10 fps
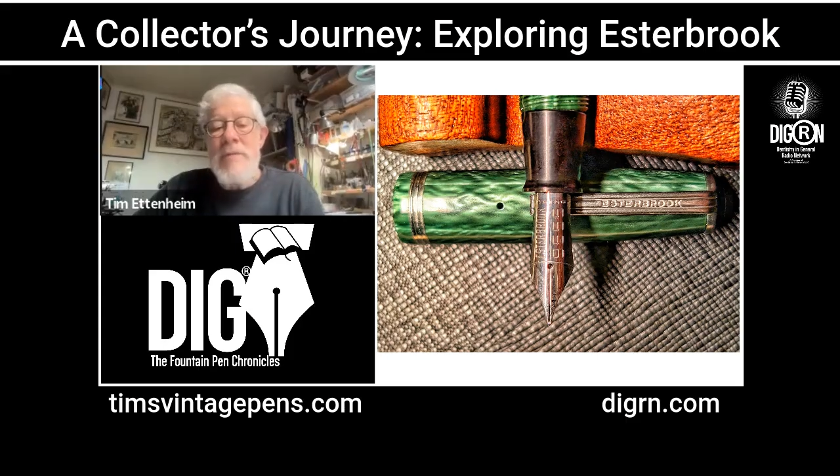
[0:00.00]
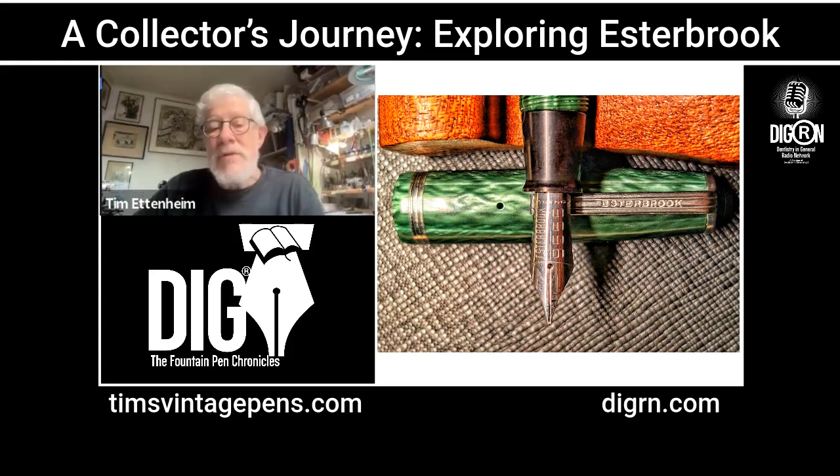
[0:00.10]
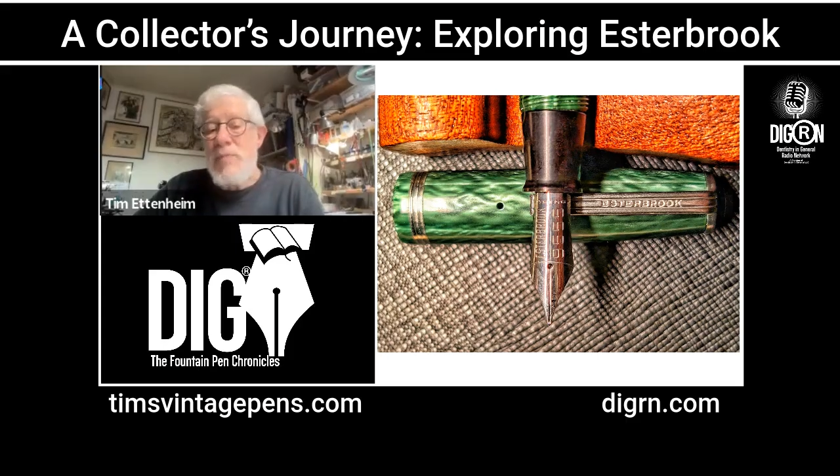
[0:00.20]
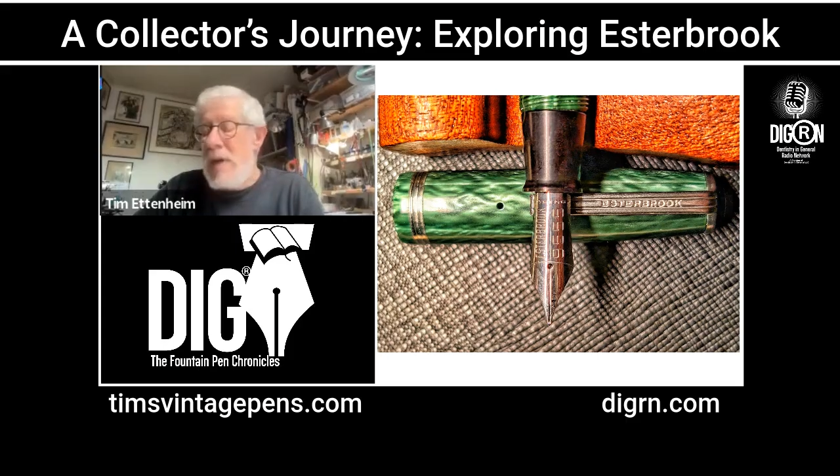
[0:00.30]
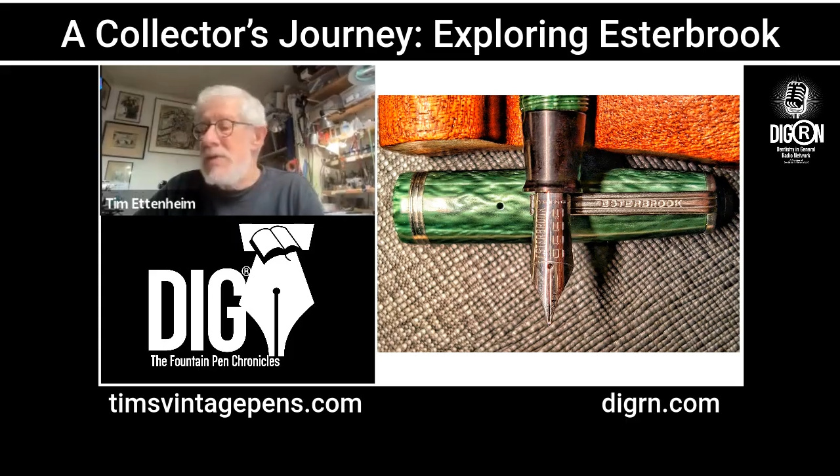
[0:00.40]

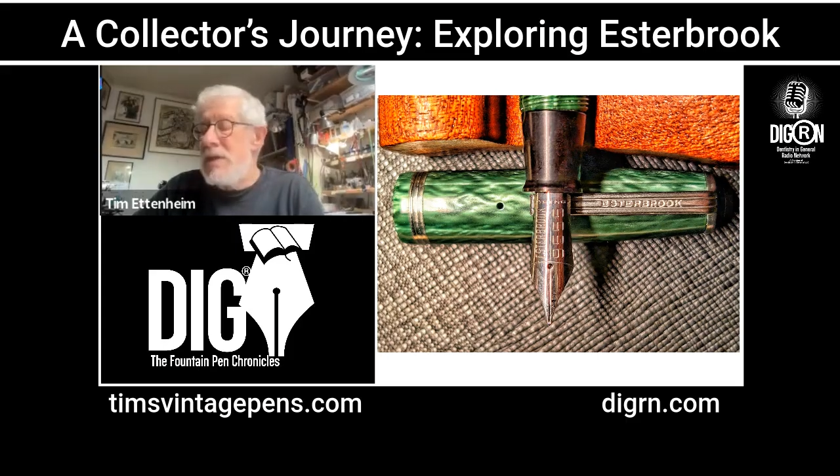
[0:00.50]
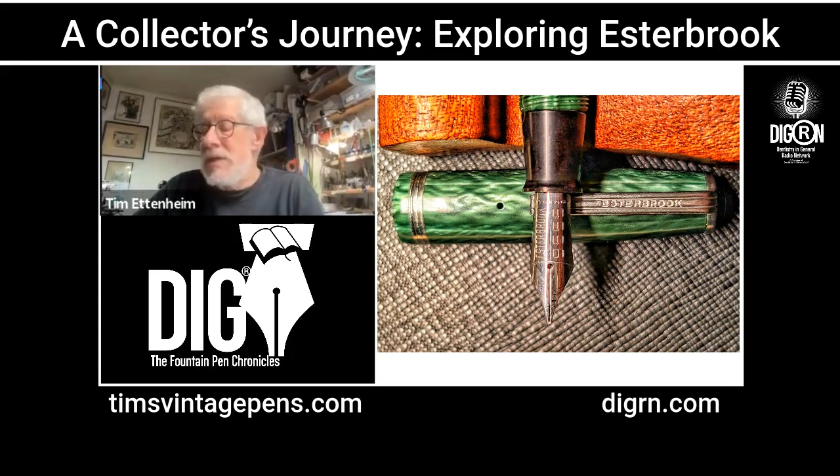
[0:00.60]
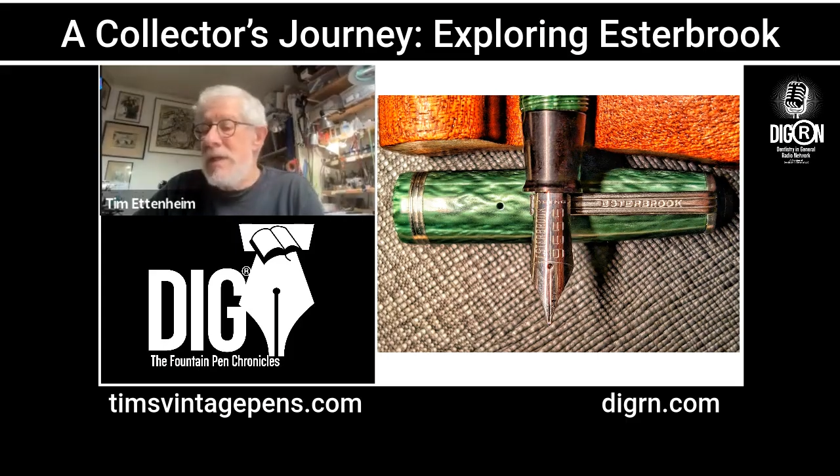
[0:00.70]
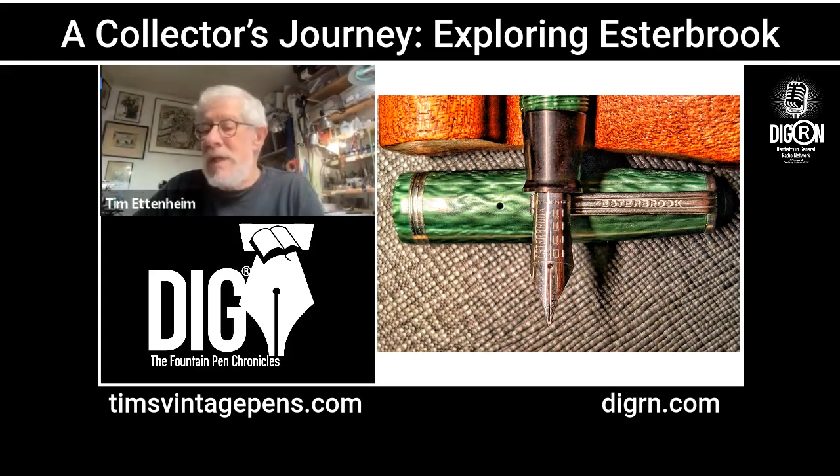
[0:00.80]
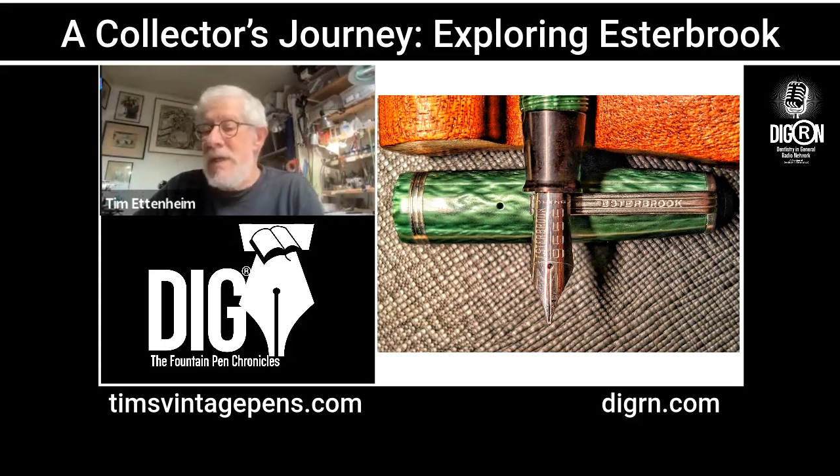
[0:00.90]
was
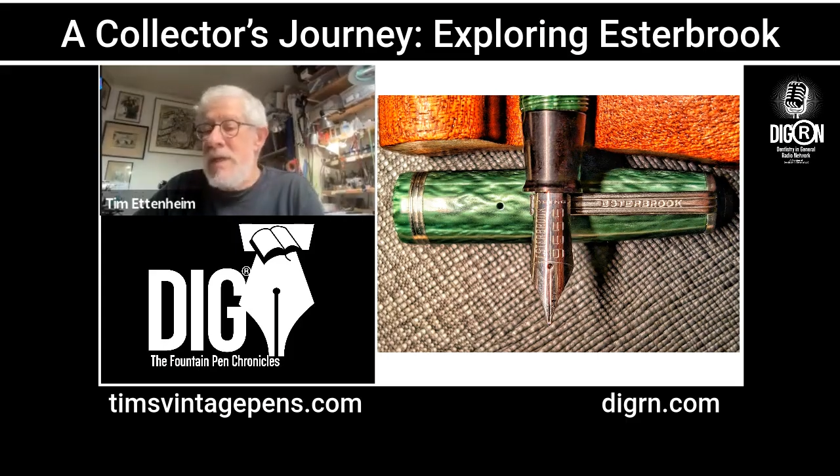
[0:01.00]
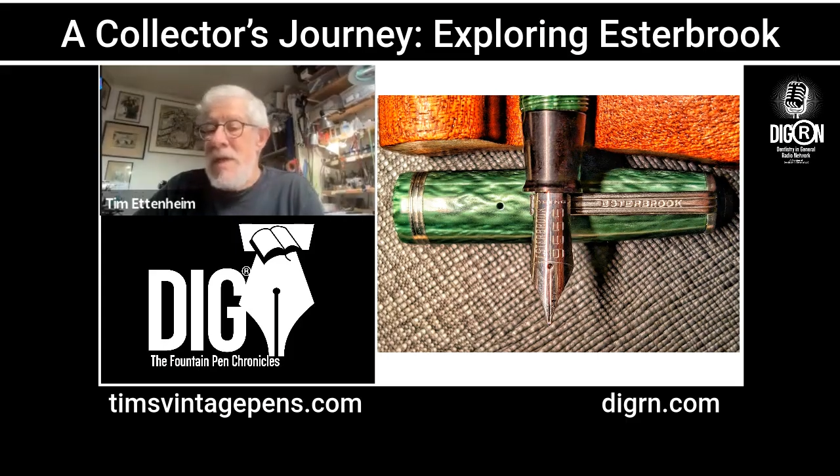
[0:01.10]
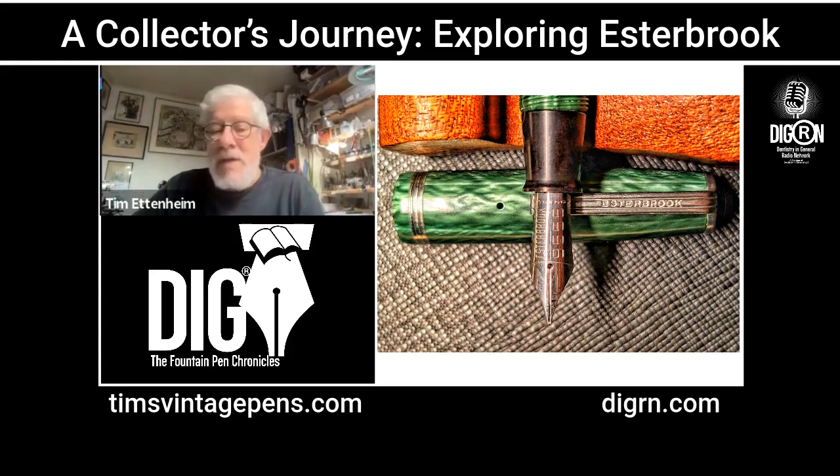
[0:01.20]
basically,